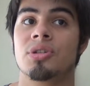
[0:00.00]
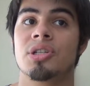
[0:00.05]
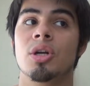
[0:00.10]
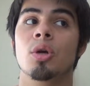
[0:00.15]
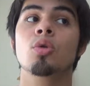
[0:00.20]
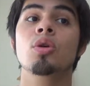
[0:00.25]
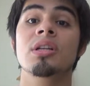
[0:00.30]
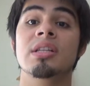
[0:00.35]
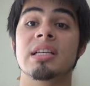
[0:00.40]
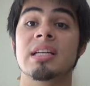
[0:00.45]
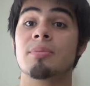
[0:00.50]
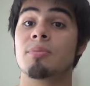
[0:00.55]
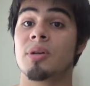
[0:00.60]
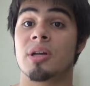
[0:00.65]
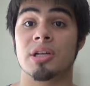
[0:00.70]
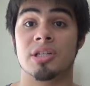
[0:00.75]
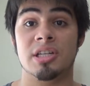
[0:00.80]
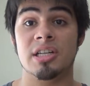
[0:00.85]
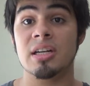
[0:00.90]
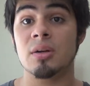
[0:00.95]
she only did it
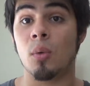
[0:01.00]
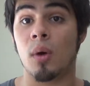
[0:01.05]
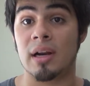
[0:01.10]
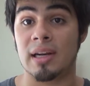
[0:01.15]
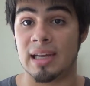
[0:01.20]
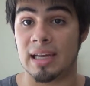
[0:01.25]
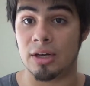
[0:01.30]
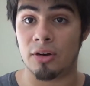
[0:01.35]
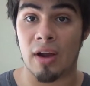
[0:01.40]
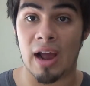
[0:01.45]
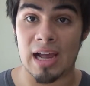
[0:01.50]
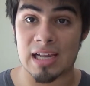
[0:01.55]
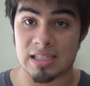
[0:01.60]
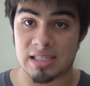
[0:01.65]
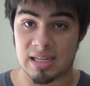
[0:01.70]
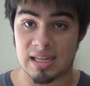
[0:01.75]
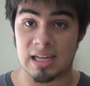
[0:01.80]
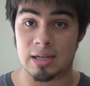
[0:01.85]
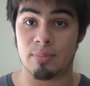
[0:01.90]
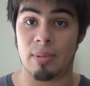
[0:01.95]
because she didn't want to get her ass
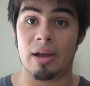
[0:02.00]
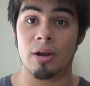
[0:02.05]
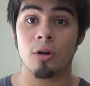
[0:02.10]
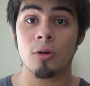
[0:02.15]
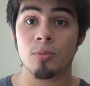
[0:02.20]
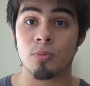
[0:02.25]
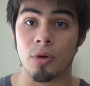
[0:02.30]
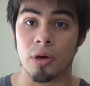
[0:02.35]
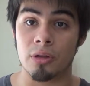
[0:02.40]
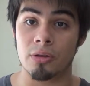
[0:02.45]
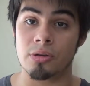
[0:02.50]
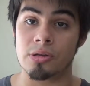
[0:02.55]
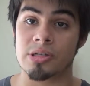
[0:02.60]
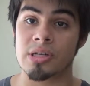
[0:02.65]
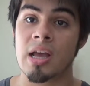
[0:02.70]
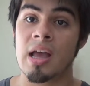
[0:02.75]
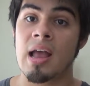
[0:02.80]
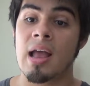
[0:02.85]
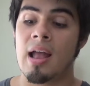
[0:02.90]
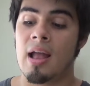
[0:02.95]
kicked by her brothers.